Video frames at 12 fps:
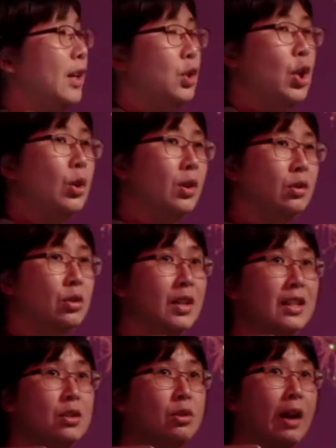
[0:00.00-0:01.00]
and turn it into
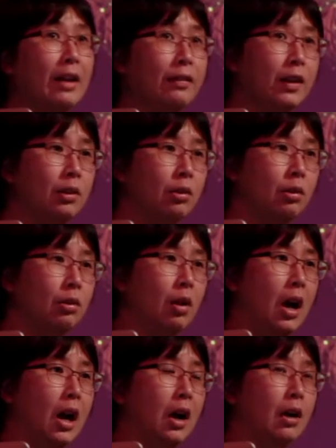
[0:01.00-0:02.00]
these graphical
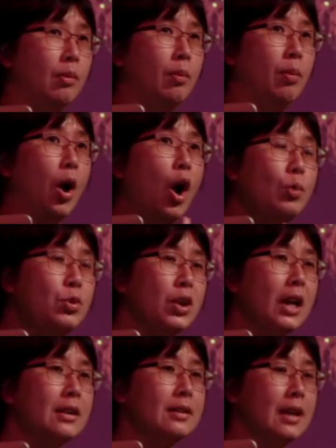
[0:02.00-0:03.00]

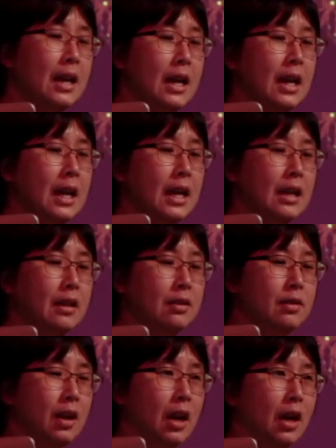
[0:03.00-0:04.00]
objects, it
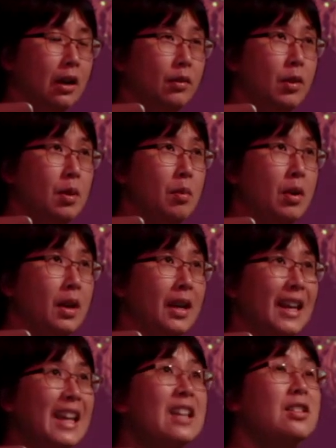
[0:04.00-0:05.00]
is
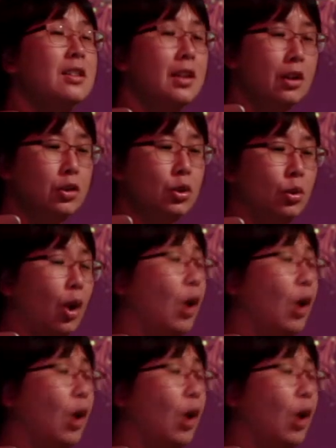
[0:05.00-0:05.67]
easier to